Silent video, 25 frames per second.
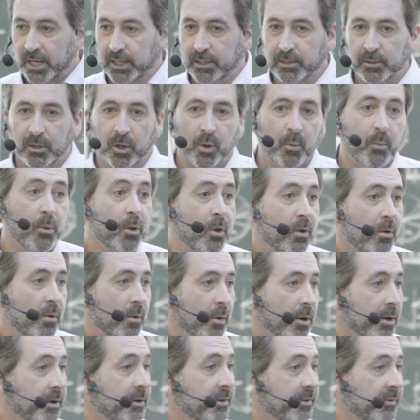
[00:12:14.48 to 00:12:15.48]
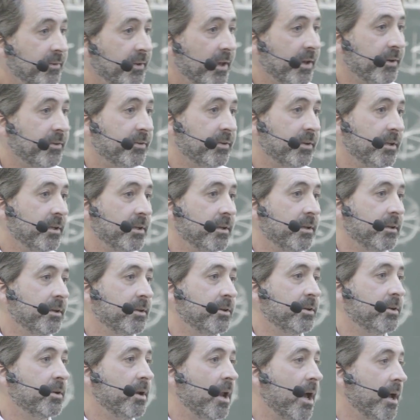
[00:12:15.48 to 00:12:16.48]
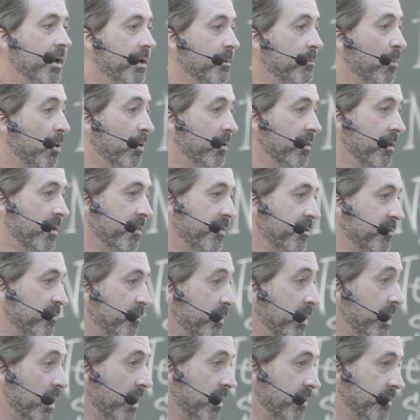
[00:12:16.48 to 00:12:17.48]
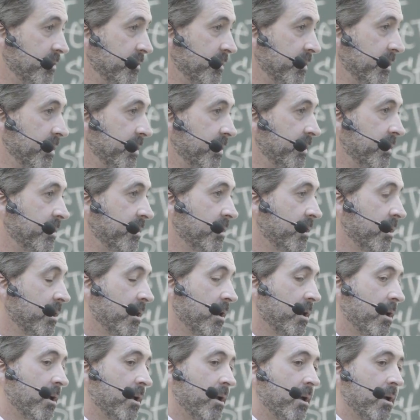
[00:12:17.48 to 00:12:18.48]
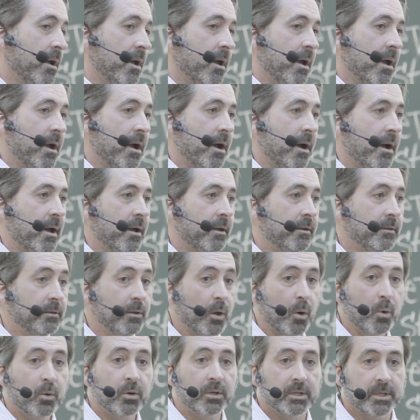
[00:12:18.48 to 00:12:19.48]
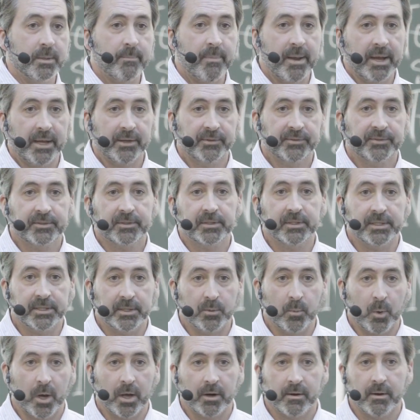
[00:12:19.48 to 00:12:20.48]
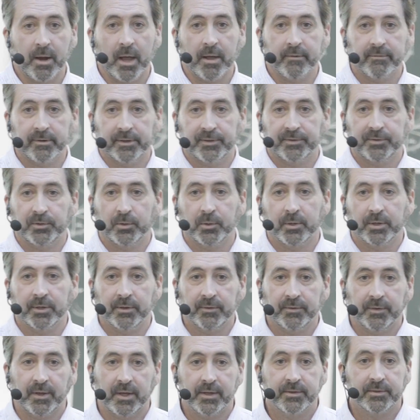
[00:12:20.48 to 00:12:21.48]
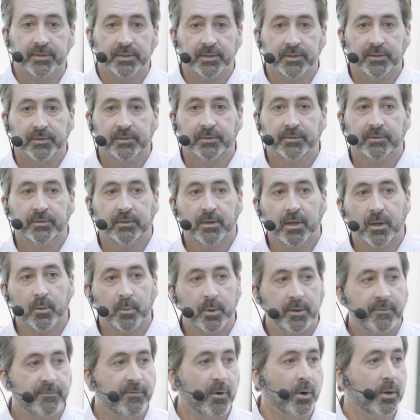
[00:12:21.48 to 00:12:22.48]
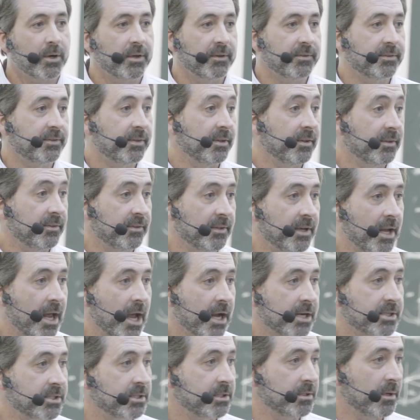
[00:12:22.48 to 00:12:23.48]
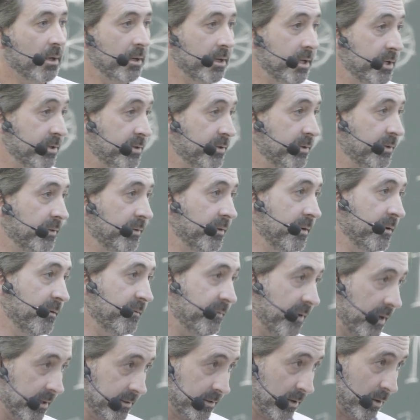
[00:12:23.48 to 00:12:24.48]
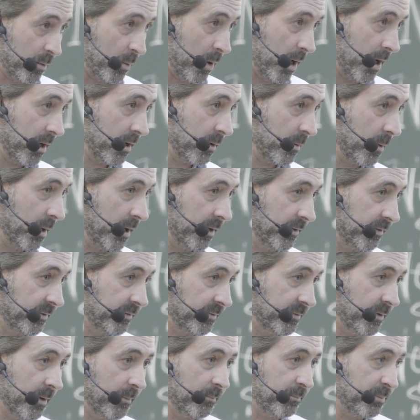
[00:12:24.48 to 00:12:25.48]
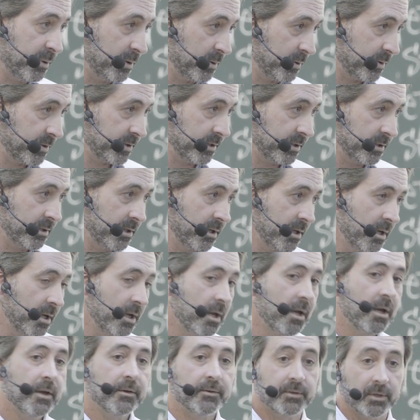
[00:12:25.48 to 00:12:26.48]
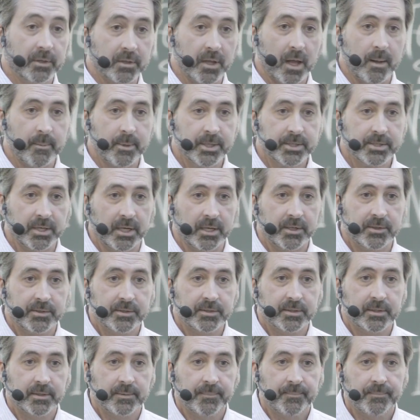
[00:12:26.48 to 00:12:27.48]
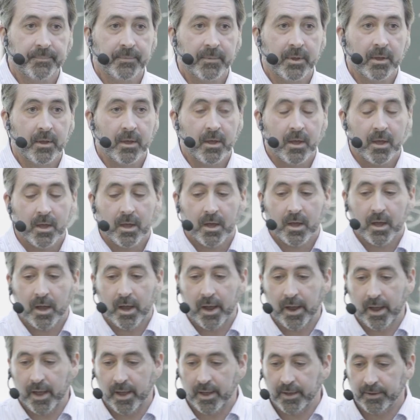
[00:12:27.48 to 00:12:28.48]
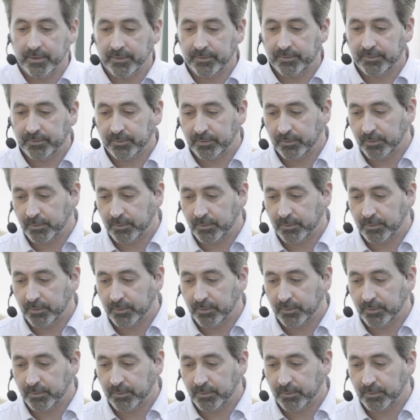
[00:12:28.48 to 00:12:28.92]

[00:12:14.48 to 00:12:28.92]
global organization uniting more than 300 locally based clean water advocacy organizations, and we focus citizen action on issues that affect our waterways, from pollution to climate change. And